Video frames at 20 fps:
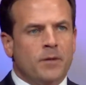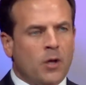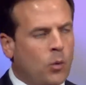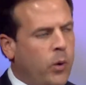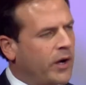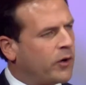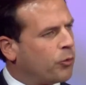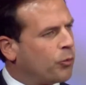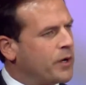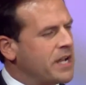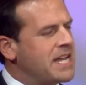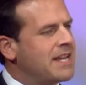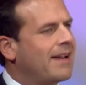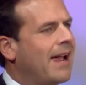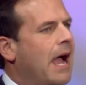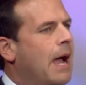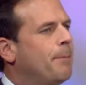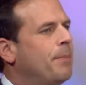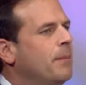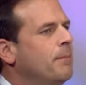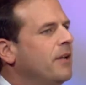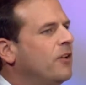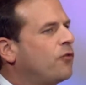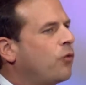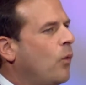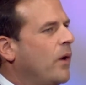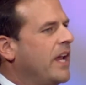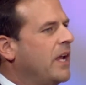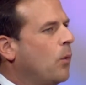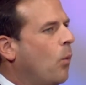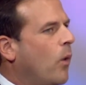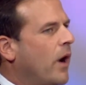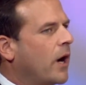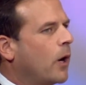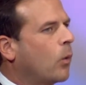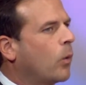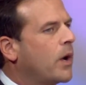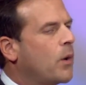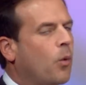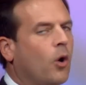quick recap in between
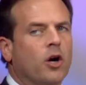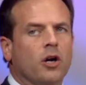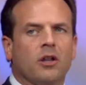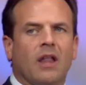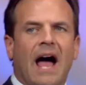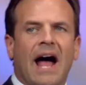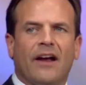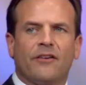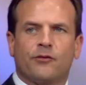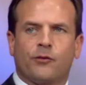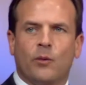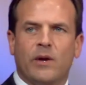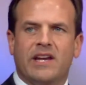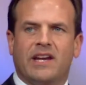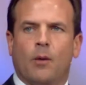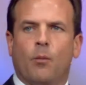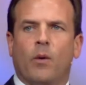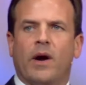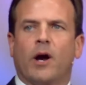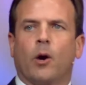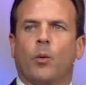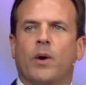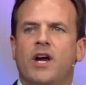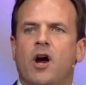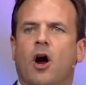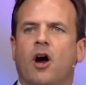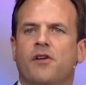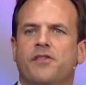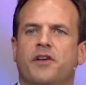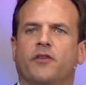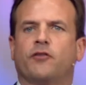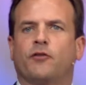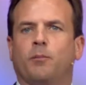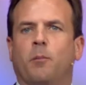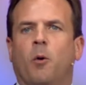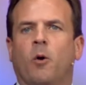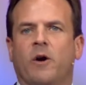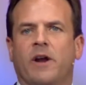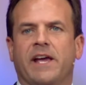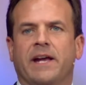where we were last week and where we are this
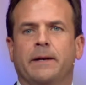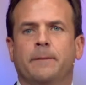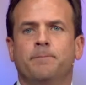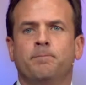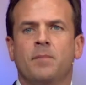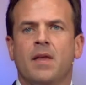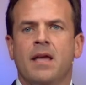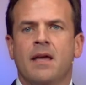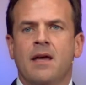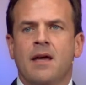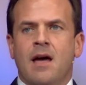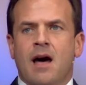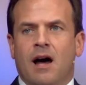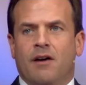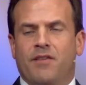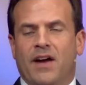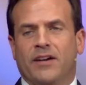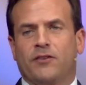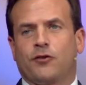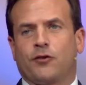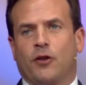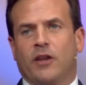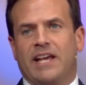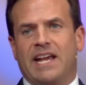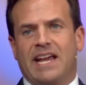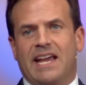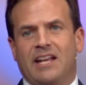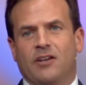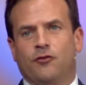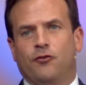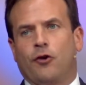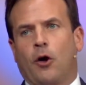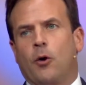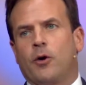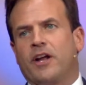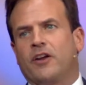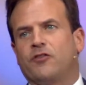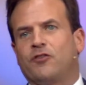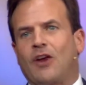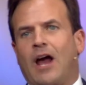morning. Eventually, in
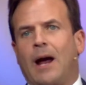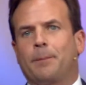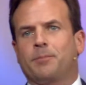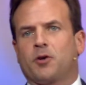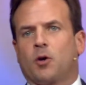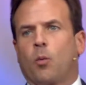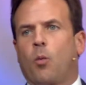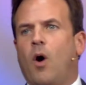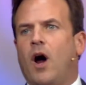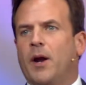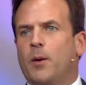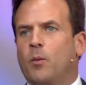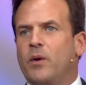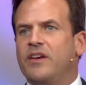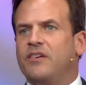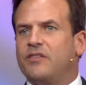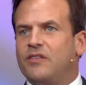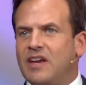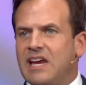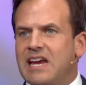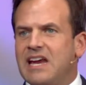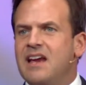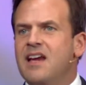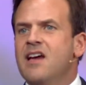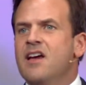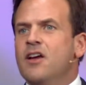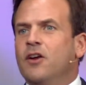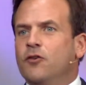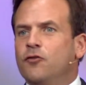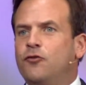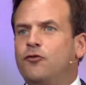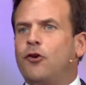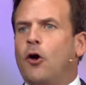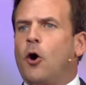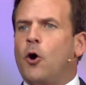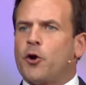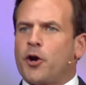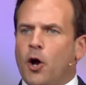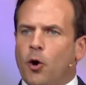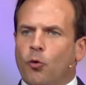Jonah chapter 1, we see
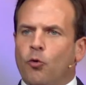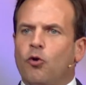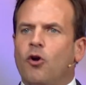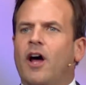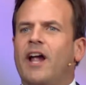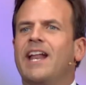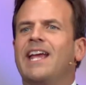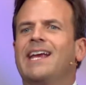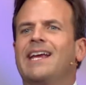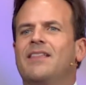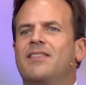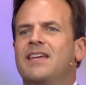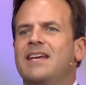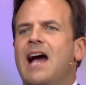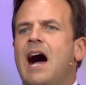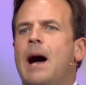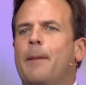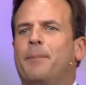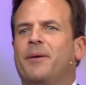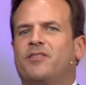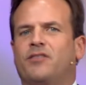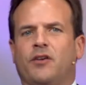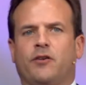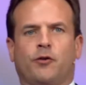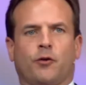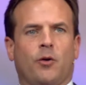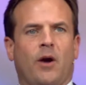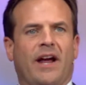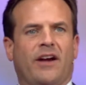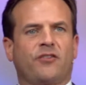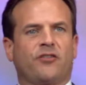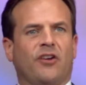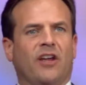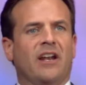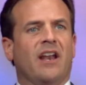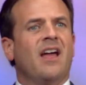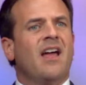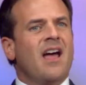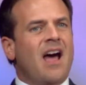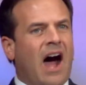Jonah running in the opposite
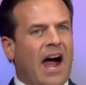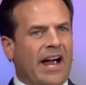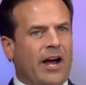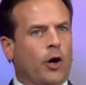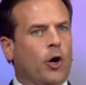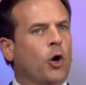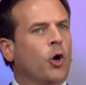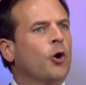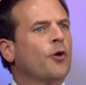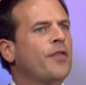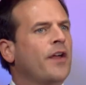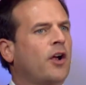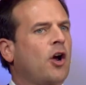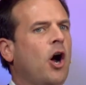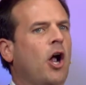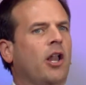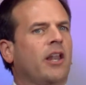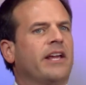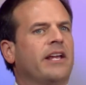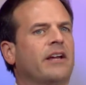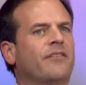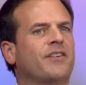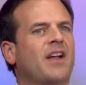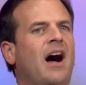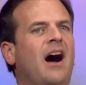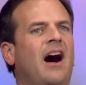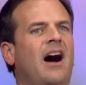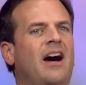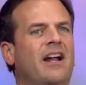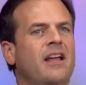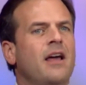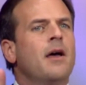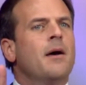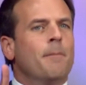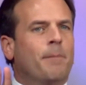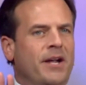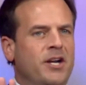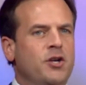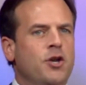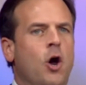direction. I heard the calling of God,
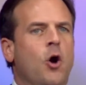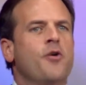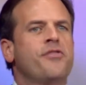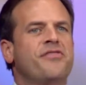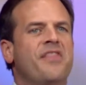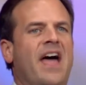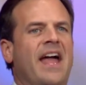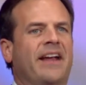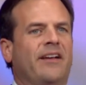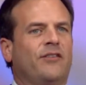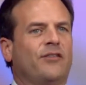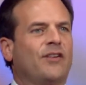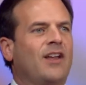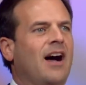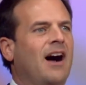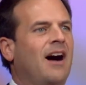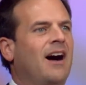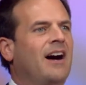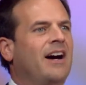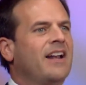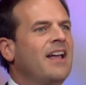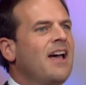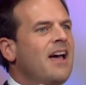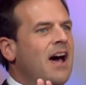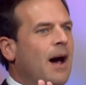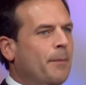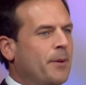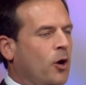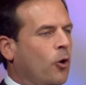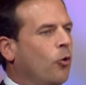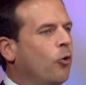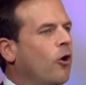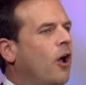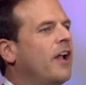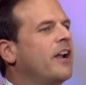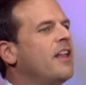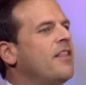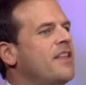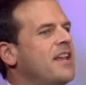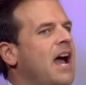but no thanks, God. I'm going to
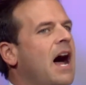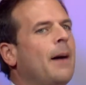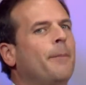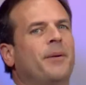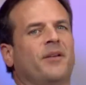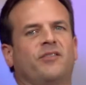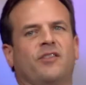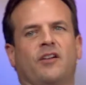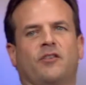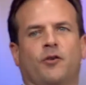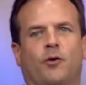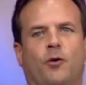run in the opposite